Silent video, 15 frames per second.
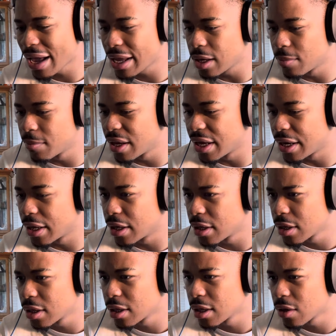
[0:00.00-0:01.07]
a minute.
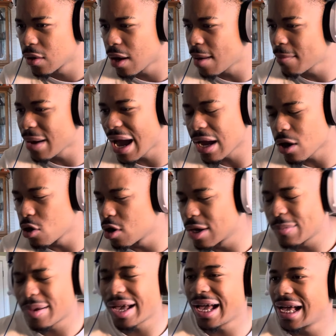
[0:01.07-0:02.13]
I'm not
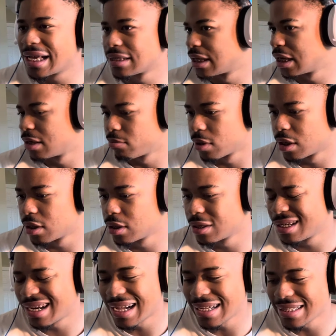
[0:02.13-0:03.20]
going past that, bro.
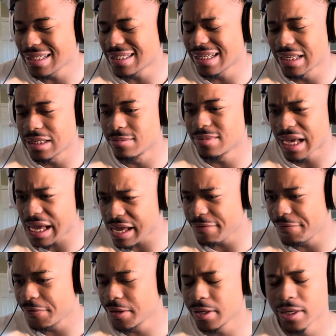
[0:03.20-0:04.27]
Did I just see some teeth?